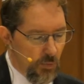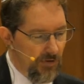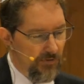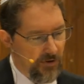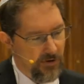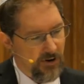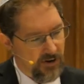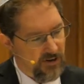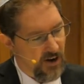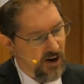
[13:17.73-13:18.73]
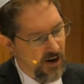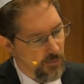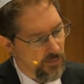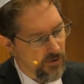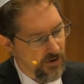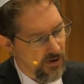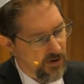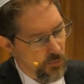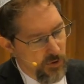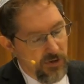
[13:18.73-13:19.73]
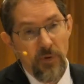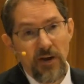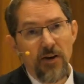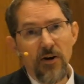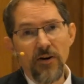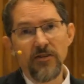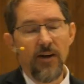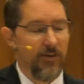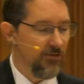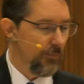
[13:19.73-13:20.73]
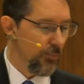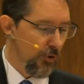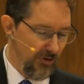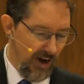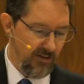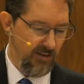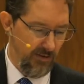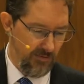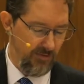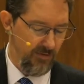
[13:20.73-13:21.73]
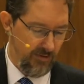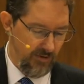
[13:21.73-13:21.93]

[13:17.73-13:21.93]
We filled our time with making ourselves productive,